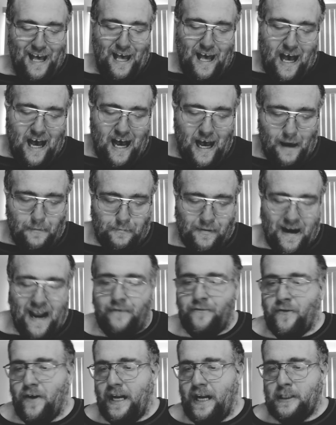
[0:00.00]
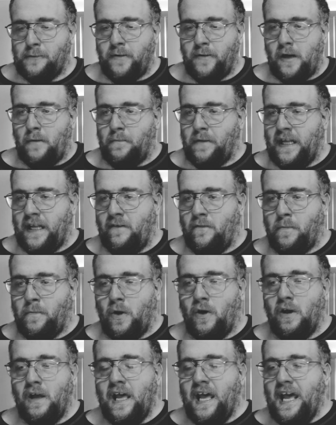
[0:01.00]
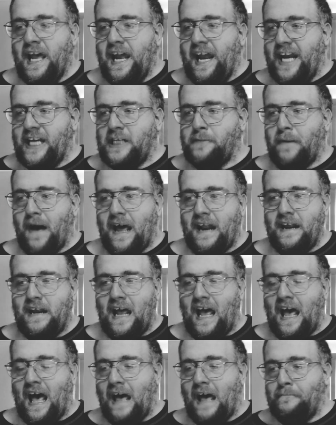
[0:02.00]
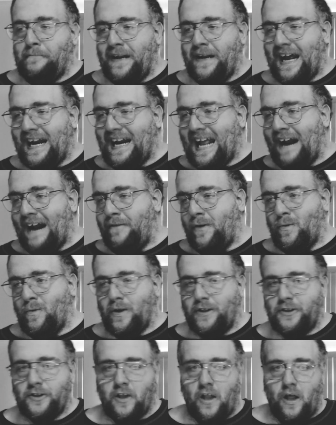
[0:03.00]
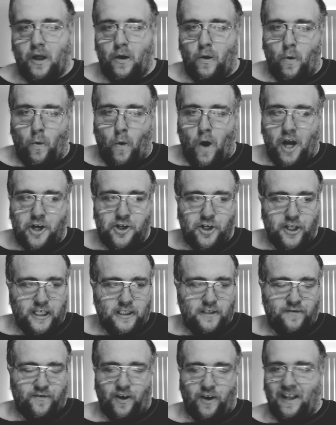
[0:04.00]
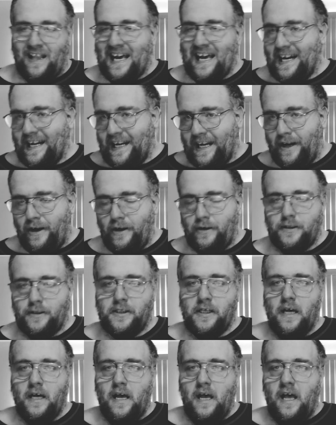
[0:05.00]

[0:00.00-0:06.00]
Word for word: uh, Bradford has been unbelievable. He's been, uh, been on everyone's watch list for a lot of years.